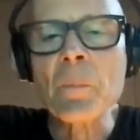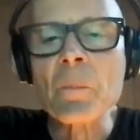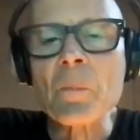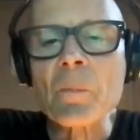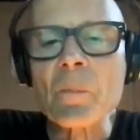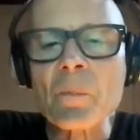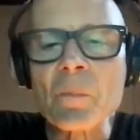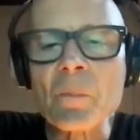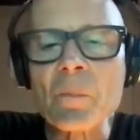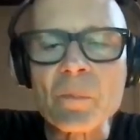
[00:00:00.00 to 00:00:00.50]
From
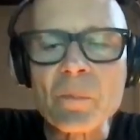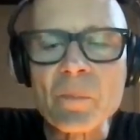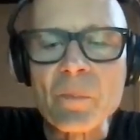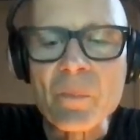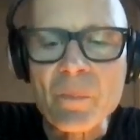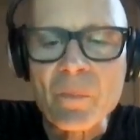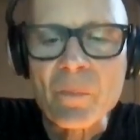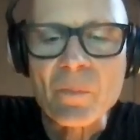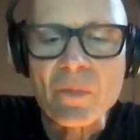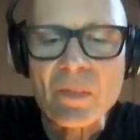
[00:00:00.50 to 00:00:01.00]
when you would
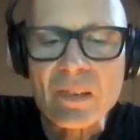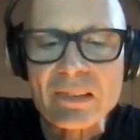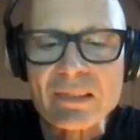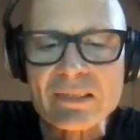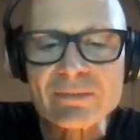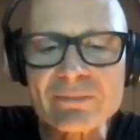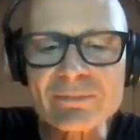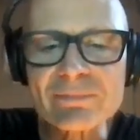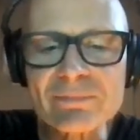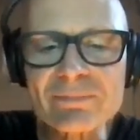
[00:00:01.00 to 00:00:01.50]
have been
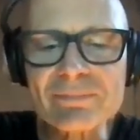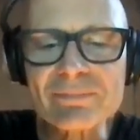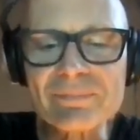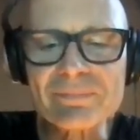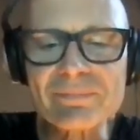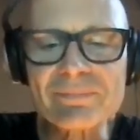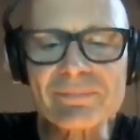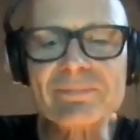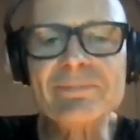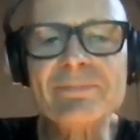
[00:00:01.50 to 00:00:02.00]
here. And
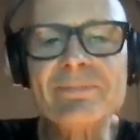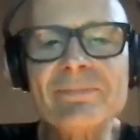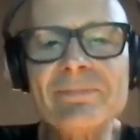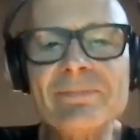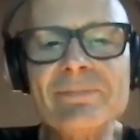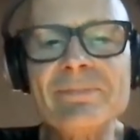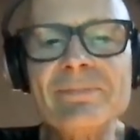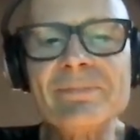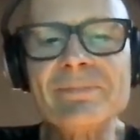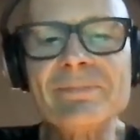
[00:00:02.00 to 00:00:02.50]
I'm going to
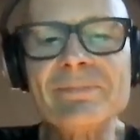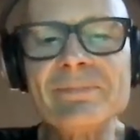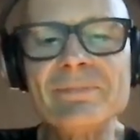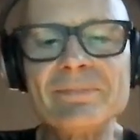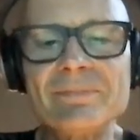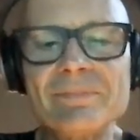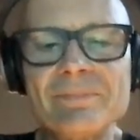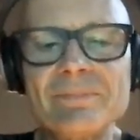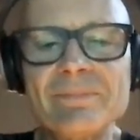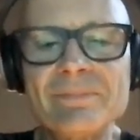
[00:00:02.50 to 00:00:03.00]
just
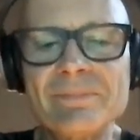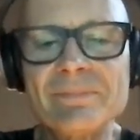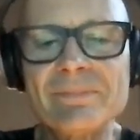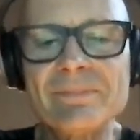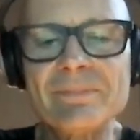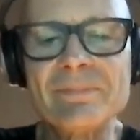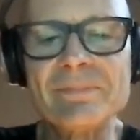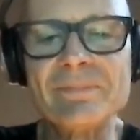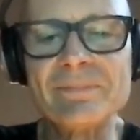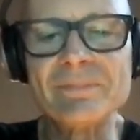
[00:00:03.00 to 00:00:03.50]
come off to
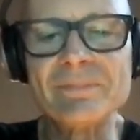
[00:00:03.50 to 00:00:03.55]
the